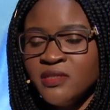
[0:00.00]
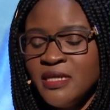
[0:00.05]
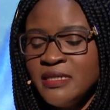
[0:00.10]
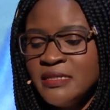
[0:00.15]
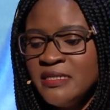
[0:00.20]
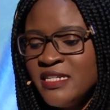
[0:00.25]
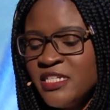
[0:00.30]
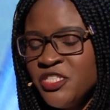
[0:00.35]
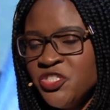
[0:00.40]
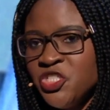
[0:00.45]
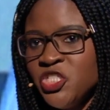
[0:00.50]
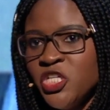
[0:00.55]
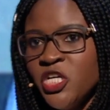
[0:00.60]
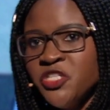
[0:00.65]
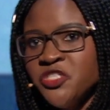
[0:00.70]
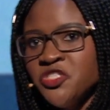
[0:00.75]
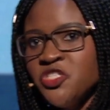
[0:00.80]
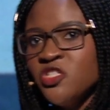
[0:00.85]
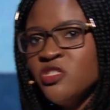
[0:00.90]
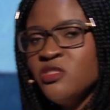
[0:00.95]
And in
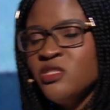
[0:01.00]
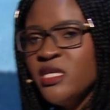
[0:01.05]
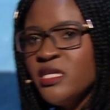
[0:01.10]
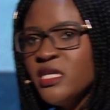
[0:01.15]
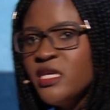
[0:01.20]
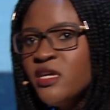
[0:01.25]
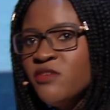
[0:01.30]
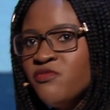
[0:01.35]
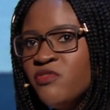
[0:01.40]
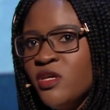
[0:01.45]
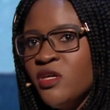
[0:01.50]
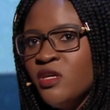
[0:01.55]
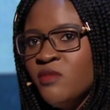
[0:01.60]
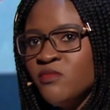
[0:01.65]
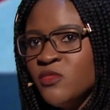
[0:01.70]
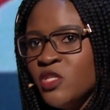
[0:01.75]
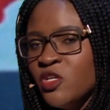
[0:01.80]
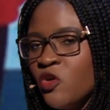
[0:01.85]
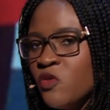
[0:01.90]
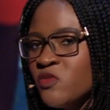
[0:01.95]
exchange, they gave
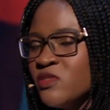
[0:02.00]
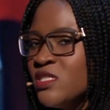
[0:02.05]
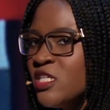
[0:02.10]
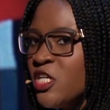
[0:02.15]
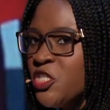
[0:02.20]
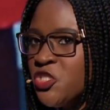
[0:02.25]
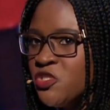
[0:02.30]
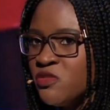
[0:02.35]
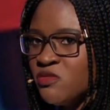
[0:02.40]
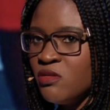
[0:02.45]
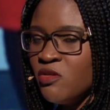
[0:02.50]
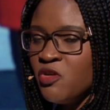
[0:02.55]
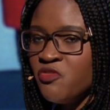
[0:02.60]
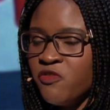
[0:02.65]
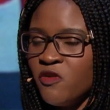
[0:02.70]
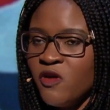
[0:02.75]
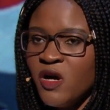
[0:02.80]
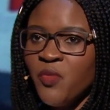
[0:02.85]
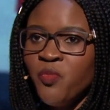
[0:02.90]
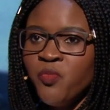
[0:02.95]
him the concession
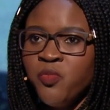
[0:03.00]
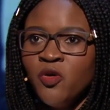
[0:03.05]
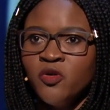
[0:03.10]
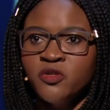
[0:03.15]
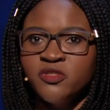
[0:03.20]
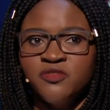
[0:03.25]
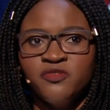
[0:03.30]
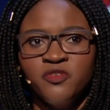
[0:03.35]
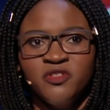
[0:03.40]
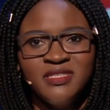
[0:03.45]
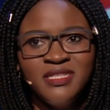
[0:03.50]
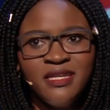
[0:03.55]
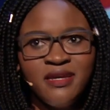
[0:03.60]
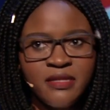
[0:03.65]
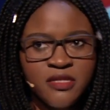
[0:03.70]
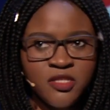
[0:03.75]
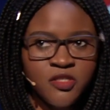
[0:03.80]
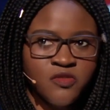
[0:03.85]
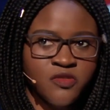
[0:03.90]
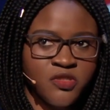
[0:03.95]
of our port for
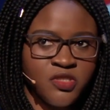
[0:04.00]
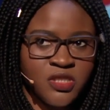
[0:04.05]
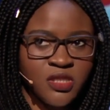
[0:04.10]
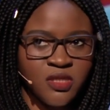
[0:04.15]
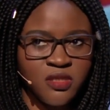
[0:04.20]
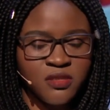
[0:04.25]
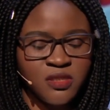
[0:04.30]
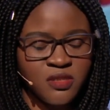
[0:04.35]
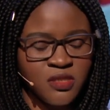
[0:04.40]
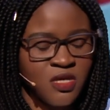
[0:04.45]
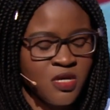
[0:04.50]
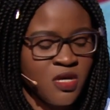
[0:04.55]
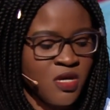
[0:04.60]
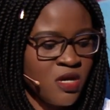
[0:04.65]
30 good years.